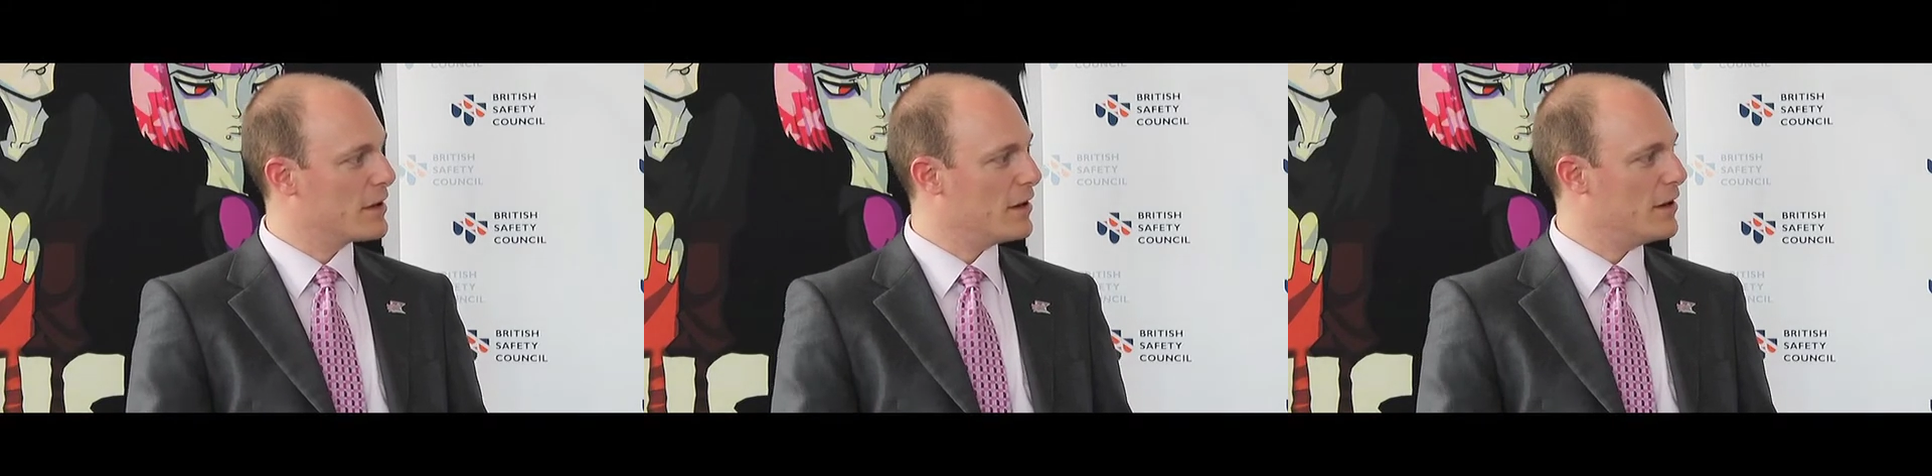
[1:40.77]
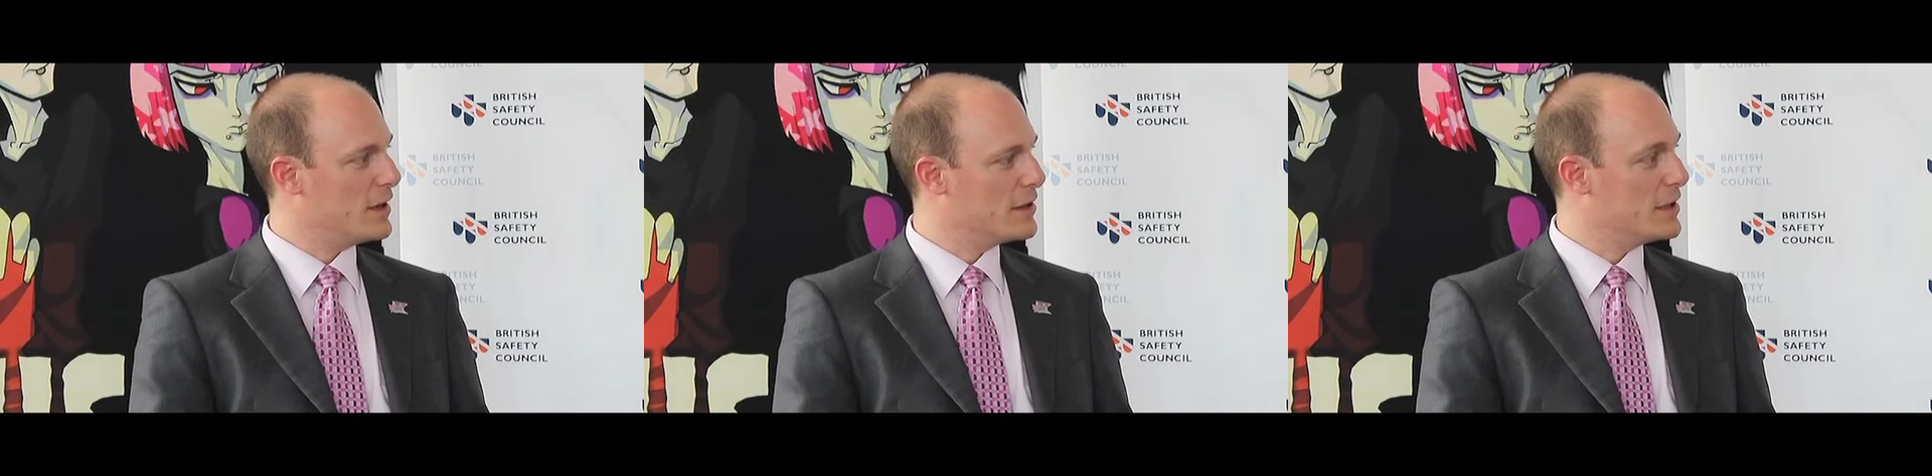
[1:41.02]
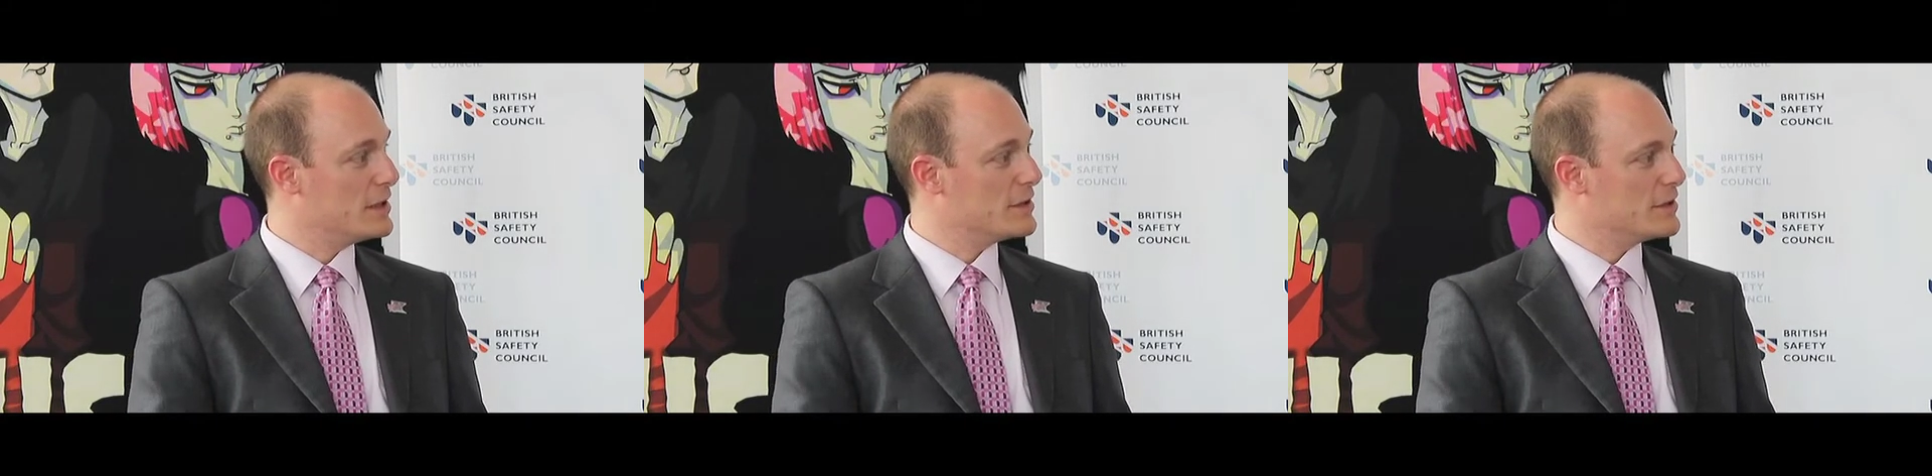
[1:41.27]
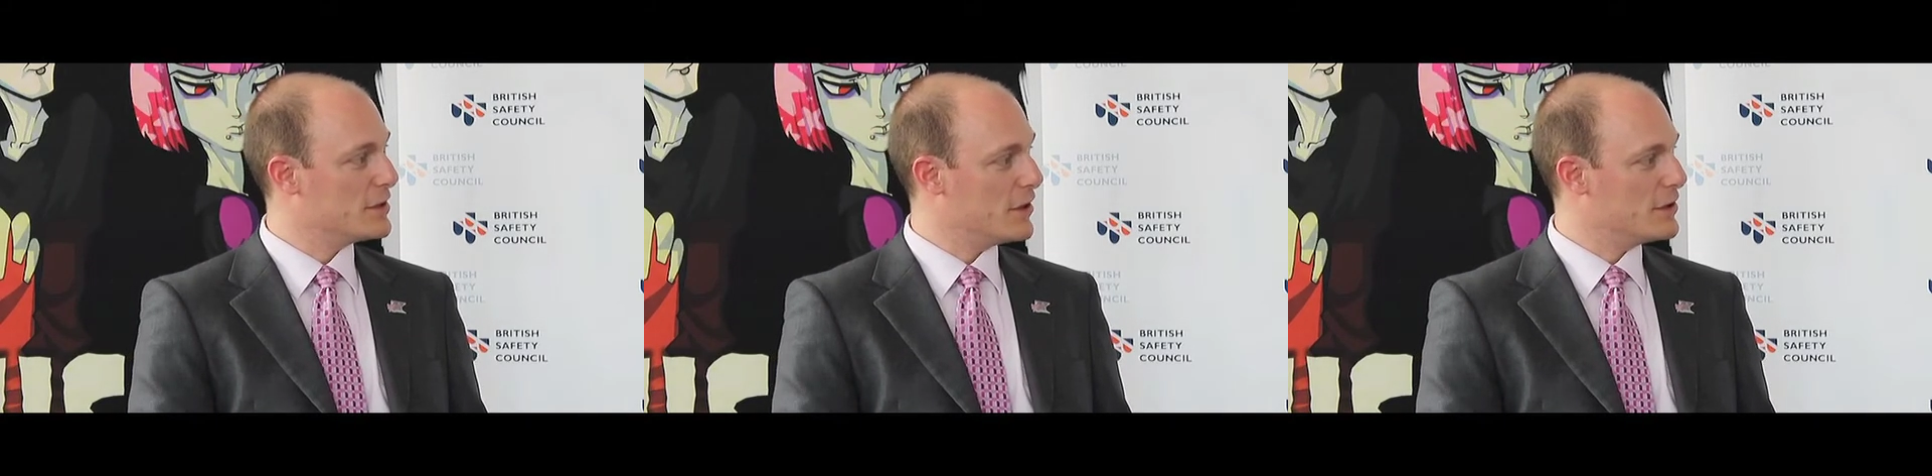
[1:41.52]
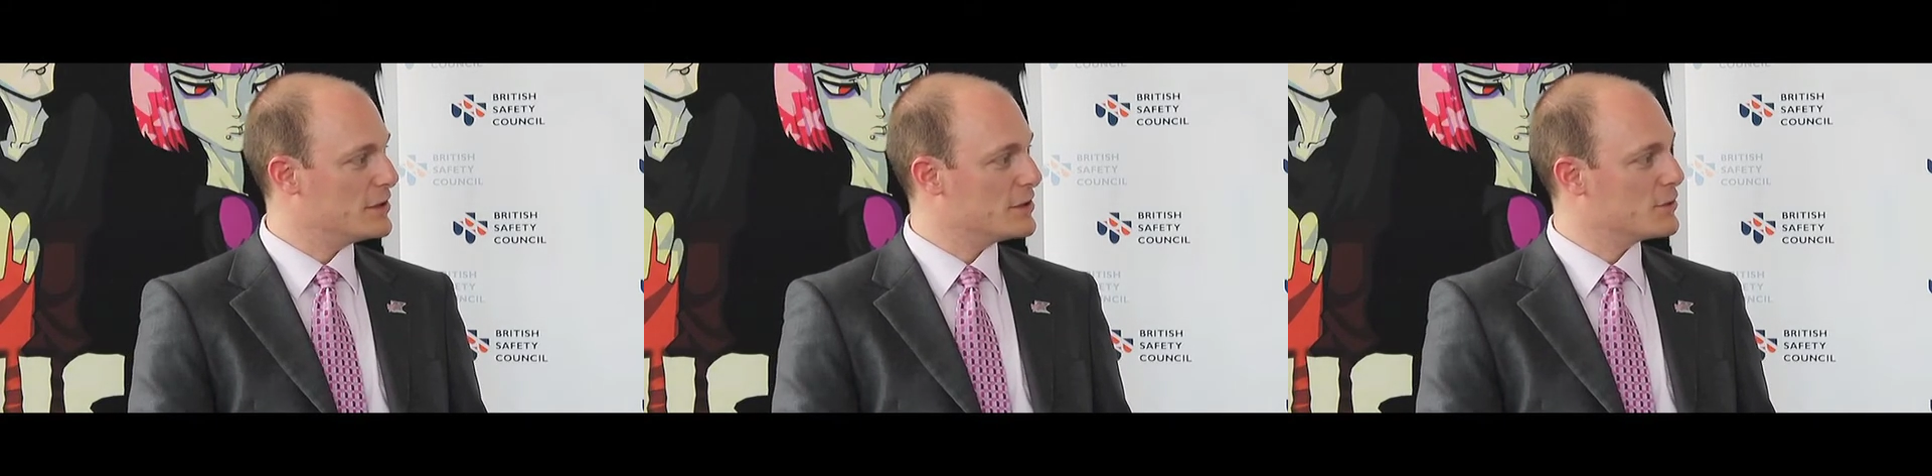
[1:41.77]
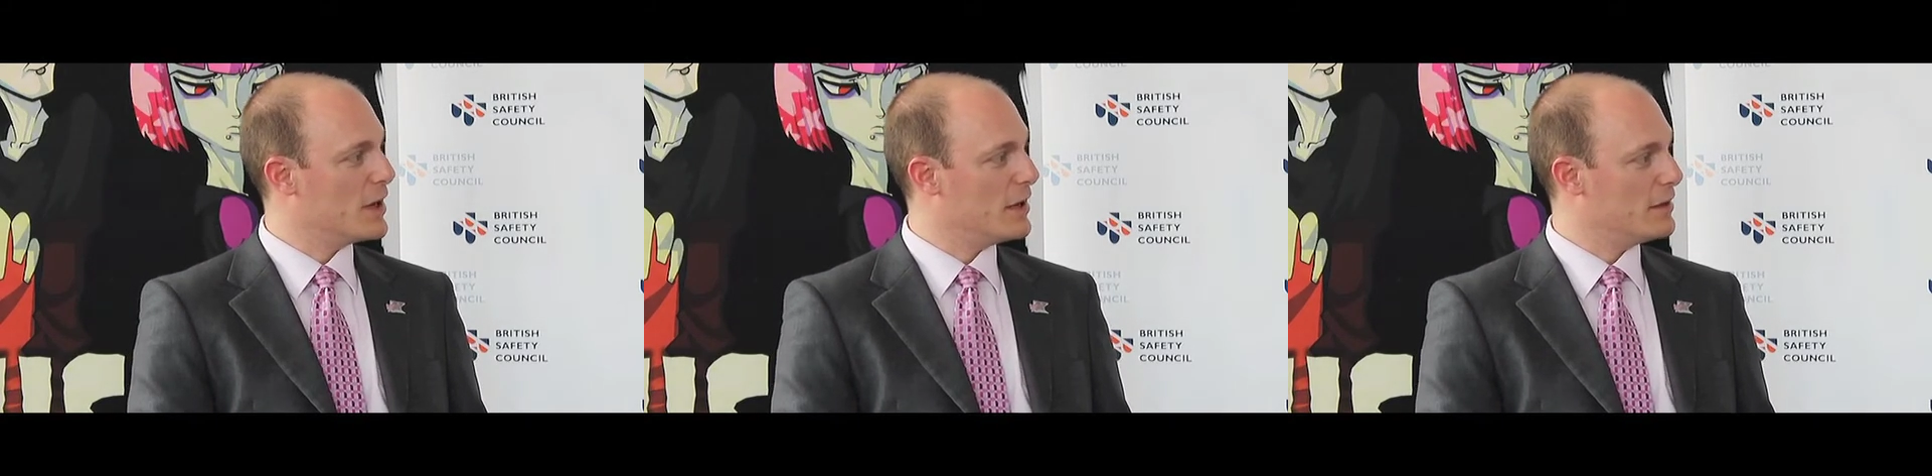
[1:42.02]
client and his designers
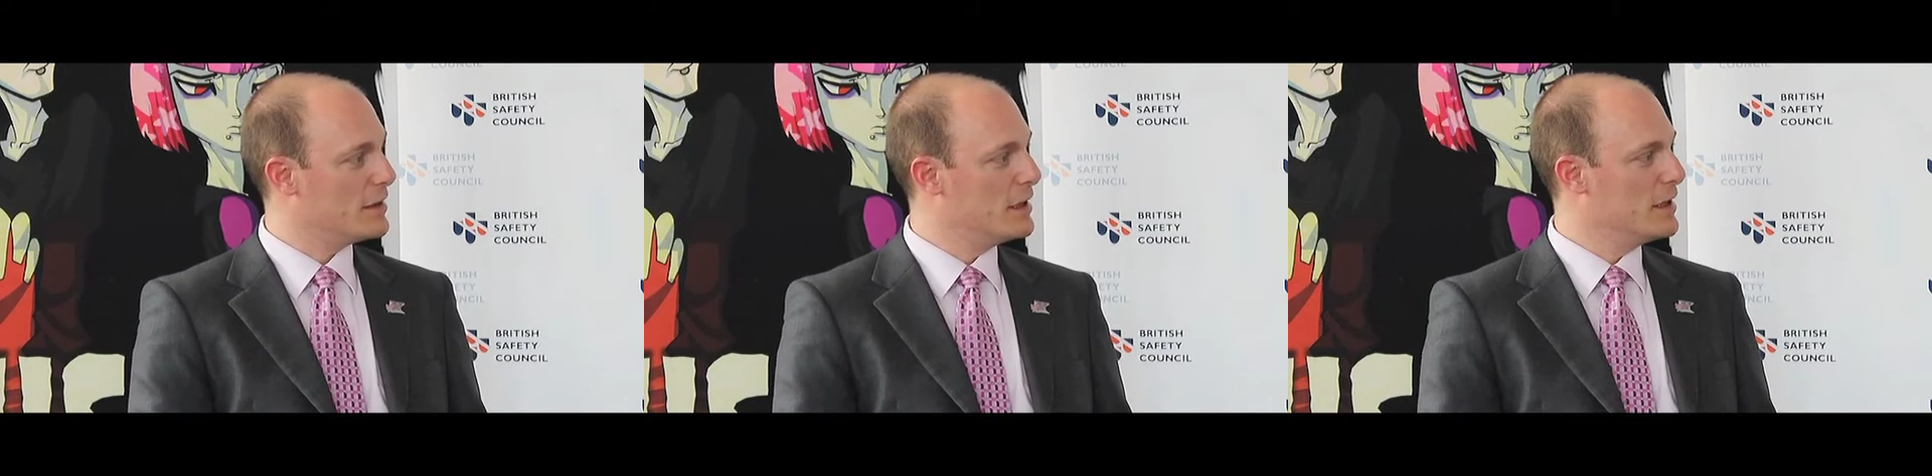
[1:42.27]
as well.